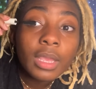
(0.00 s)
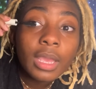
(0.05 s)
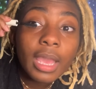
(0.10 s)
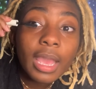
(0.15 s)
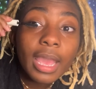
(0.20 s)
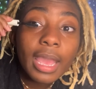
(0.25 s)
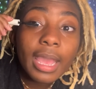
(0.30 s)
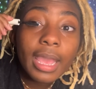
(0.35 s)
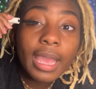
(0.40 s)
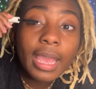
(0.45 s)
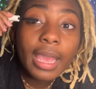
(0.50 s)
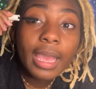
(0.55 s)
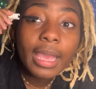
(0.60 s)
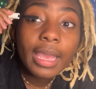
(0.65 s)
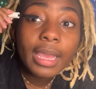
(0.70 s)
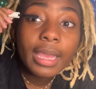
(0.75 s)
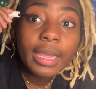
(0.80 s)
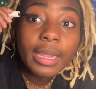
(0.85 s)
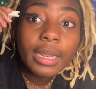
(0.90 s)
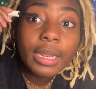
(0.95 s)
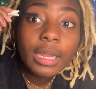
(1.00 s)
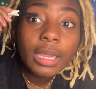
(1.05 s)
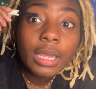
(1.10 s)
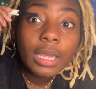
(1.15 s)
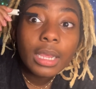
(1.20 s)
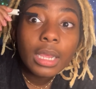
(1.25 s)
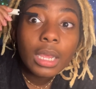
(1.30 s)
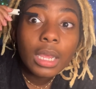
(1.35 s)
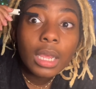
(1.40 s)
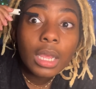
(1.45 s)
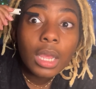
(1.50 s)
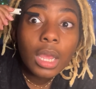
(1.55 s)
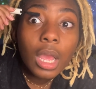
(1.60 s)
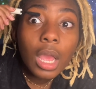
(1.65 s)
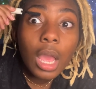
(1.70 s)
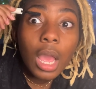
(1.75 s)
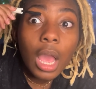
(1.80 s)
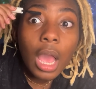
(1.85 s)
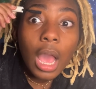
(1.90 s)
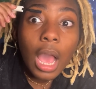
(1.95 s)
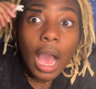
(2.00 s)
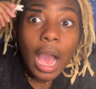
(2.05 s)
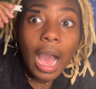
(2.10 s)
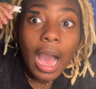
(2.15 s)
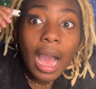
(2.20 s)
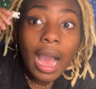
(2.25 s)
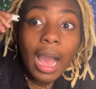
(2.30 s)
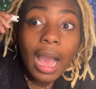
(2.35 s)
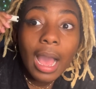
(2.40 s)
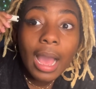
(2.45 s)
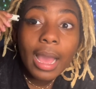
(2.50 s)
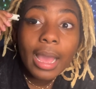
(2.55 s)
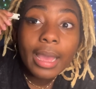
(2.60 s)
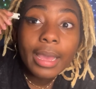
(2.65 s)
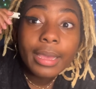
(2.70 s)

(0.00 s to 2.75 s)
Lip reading: And I